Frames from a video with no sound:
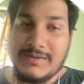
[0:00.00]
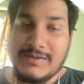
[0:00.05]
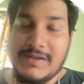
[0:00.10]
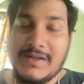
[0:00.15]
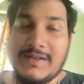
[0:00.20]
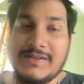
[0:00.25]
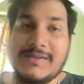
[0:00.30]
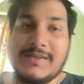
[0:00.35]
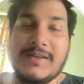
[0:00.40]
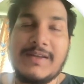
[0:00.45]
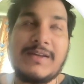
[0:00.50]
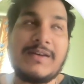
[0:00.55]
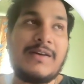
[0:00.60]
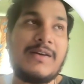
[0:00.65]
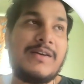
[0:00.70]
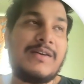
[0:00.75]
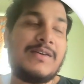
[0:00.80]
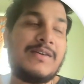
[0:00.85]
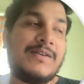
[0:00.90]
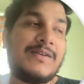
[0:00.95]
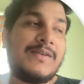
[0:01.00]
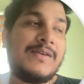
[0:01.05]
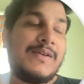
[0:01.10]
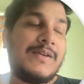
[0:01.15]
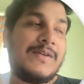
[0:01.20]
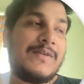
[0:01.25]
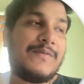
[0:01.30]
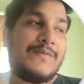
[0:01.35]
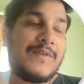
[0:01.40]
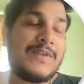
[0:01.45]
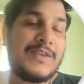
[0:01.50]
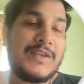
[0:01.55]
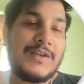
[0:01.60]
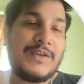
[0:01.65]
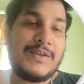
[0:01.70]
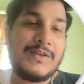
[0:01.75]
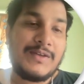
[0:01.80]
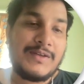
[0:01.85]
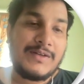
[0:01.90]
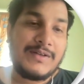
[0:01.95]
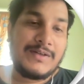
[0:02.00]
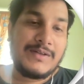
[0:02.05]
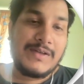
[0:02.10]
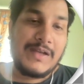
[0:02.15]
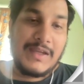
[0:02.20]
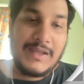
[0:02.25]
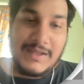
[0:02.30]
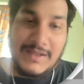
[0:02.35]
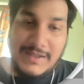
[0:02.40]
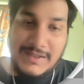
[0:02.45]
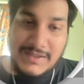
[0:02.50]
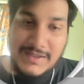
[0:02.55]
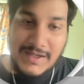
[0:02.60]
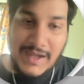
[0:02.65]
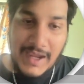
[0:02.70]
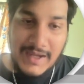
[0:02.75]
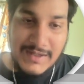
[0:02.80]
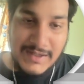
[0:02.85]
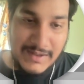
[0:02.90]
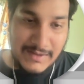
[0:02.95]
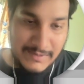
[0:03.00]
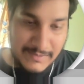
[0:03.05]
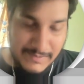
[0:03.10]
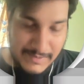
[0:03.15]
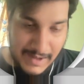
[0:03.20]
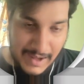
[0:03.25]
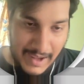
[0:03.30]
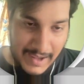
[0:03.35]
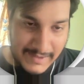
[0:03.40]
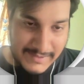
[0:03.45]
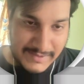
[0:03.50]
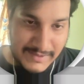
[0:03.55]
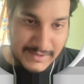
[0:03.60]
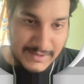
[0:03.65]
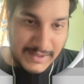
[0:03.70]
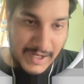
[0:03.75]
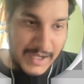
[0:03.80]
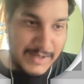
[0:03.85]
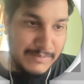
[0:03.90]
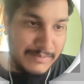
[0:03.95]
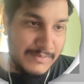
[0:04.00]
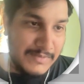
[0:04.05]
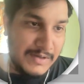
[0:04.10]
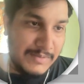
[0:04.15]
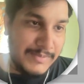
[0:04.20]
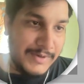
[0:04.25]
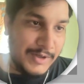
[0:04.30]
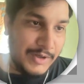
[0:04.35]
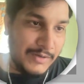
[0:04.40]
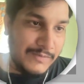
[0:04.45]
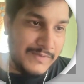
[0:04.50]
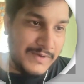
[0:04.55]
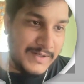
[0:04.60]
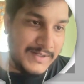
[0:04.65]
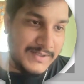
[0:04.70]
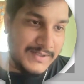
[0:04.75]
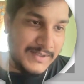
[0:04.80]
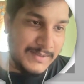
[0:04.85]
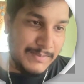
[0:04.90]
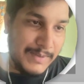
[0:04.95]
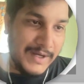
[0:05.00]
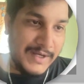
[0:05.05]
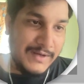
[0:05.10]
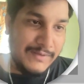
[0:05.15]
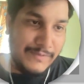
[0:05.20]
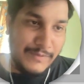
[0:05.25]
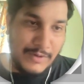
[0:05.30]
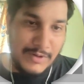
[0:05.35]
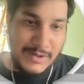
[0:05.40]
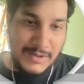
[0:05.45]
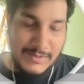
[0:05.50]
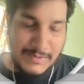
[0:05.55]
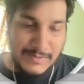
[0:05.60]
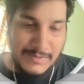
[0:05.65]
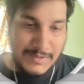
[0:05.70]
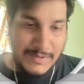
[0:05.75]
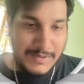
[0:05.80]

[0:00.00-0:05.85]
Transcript: let's say when the like each cache has a time limit of, let's say by default